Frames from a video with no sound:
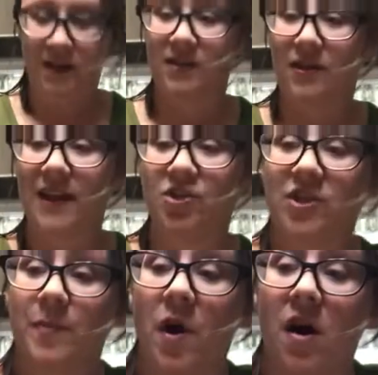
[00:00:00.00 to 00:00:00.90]
So that's
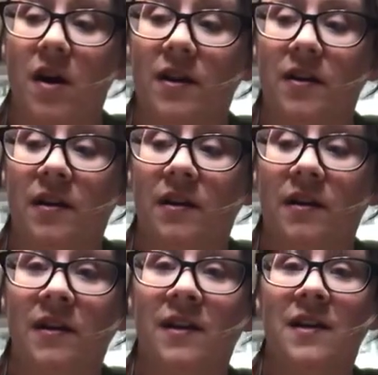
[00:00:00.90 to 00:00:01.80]
just part
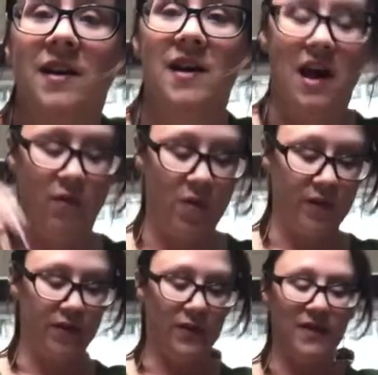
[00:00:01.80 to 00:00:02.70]
of what we're
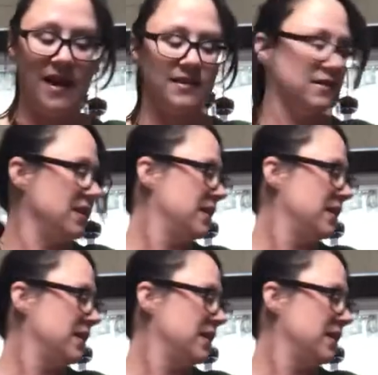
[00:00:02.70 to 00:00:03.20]
doing. That's